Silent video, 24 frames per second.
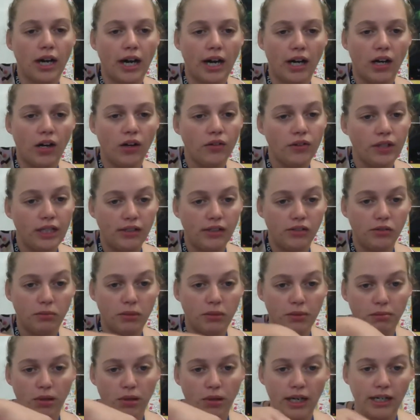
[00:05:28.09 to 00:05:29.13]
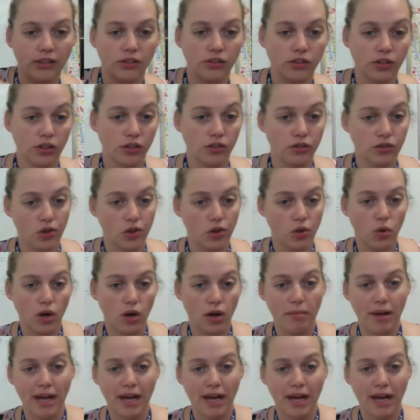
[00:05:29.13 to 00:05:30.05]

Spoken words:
how these membranes control what